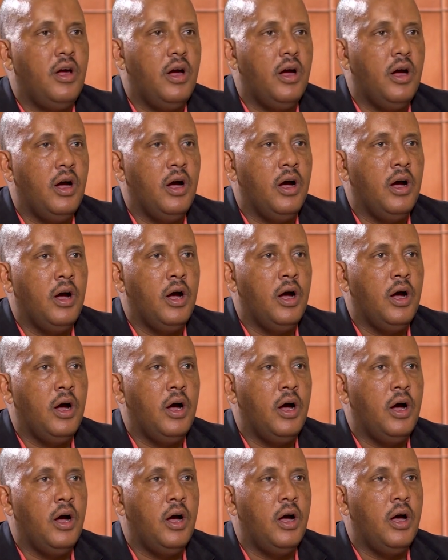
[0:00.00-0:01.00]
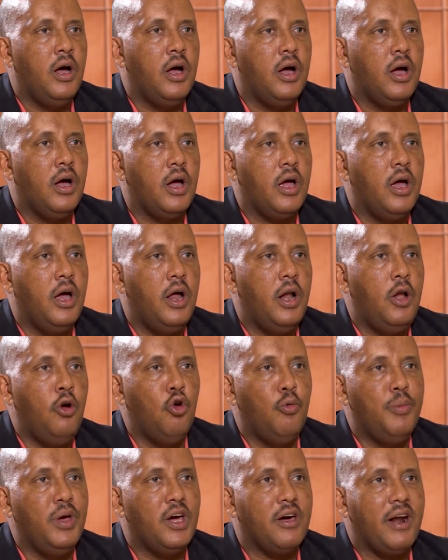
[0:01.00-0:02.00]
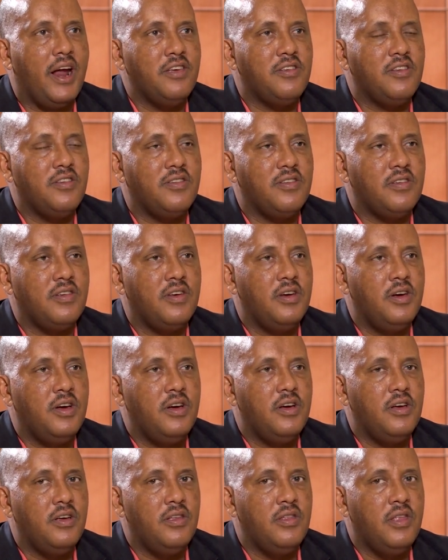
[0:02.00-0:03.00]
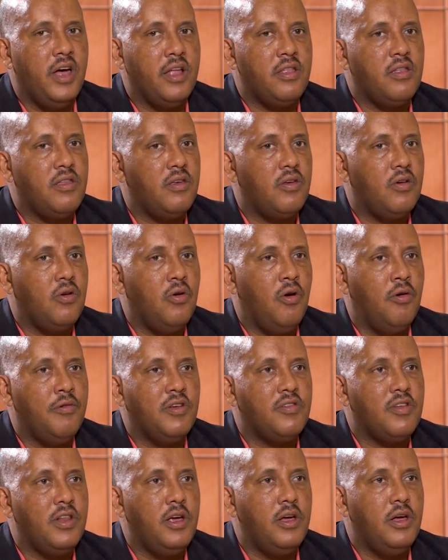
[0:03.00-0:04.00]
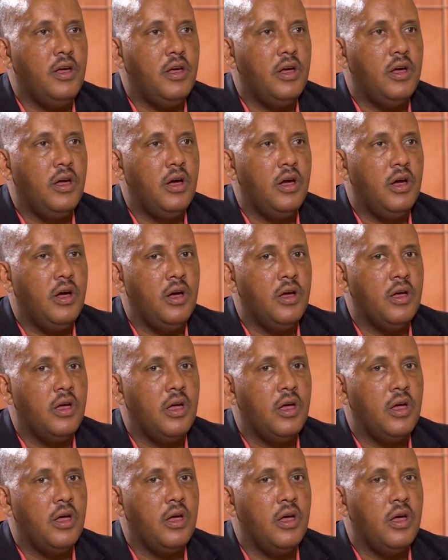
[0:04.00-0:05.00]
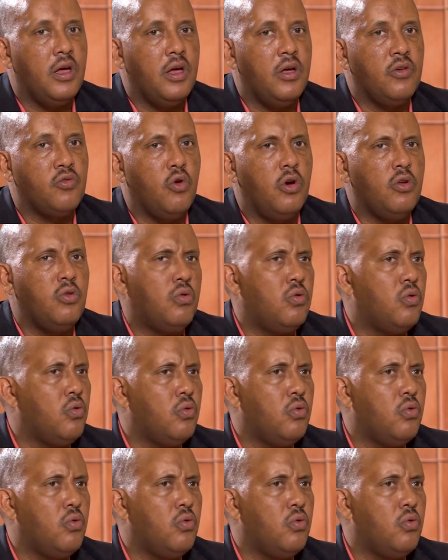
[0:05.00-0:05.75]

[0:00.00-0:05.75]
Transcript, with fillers: uh, looming crisis that obviously uh, is going to